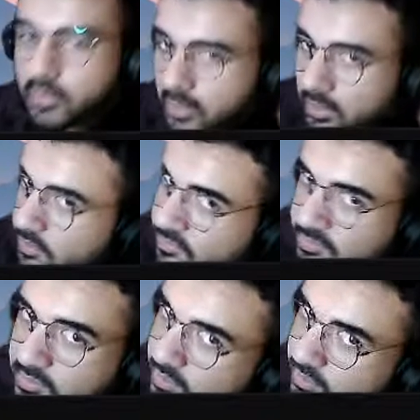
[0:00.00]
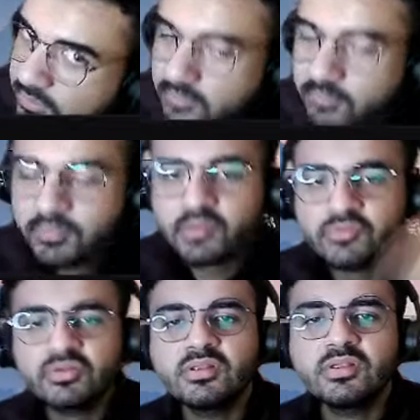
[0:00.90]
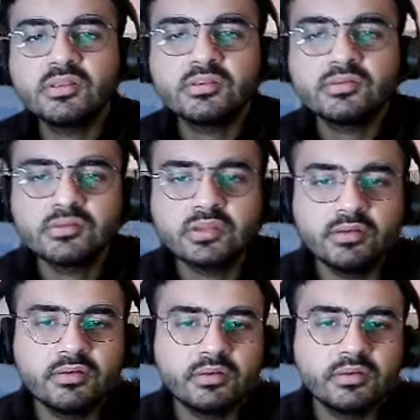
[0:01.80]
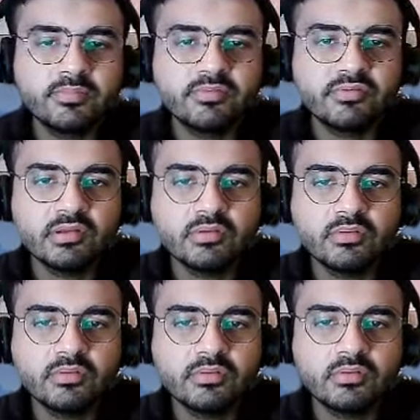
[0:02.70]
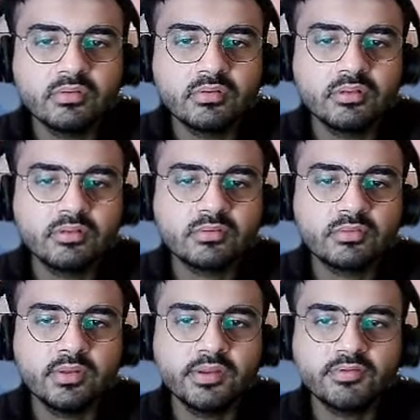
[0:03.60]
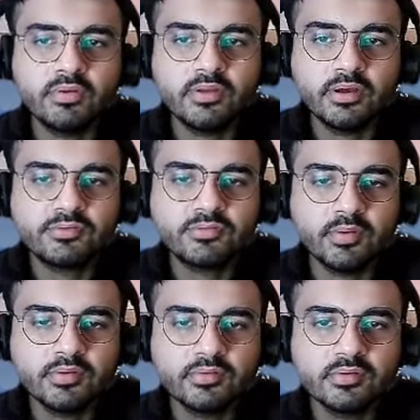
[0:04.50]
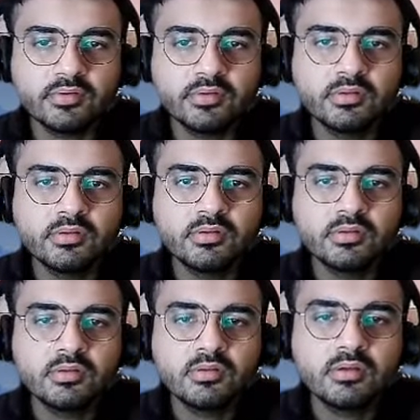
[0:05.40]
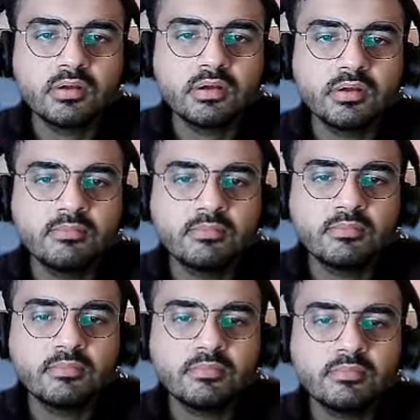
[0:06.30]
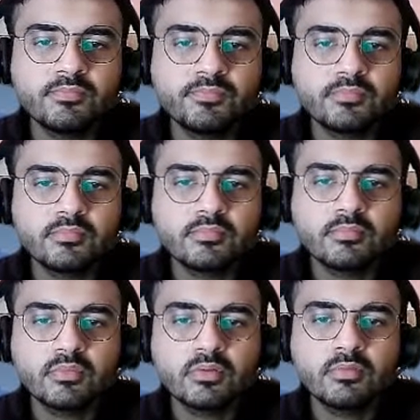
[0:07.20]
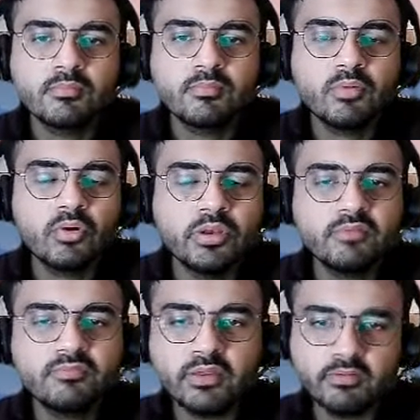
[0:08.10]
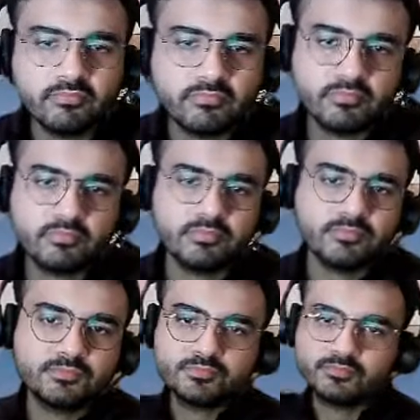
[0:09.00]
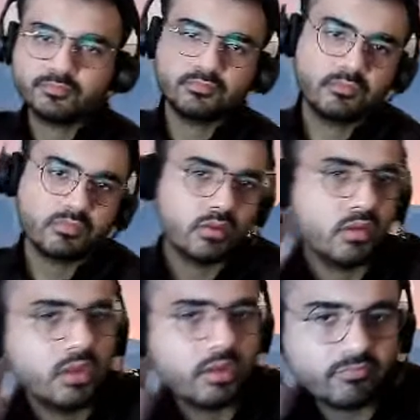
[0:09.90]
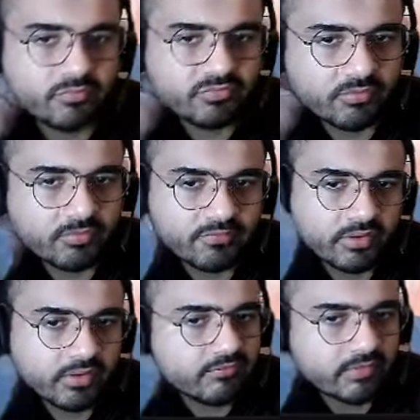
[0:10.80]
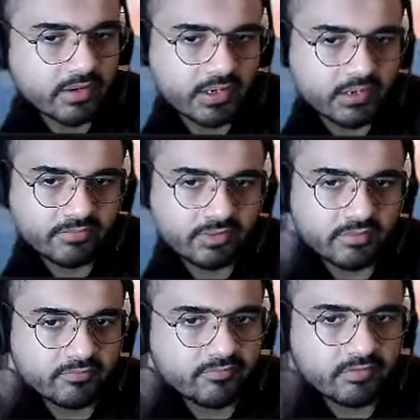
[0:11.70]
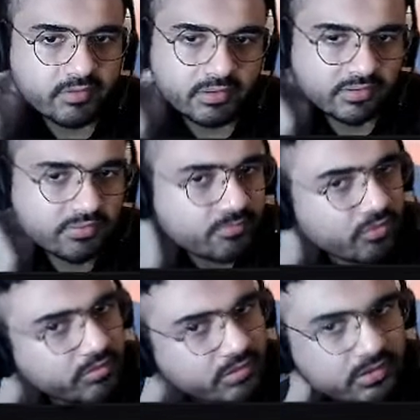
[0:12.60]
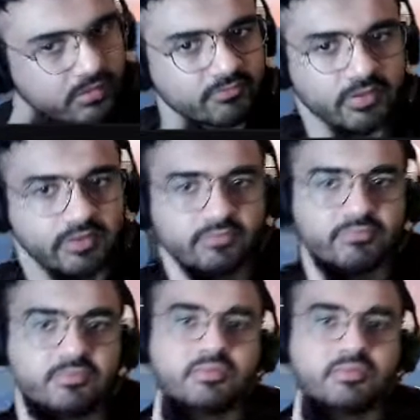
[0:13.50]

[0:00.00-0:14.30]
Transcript: Let's see. There is some pressure in the center, especially on these squares, on the dark squares. Um, Pawn e5. If bishop e5, knight e5, it's a pawn e5.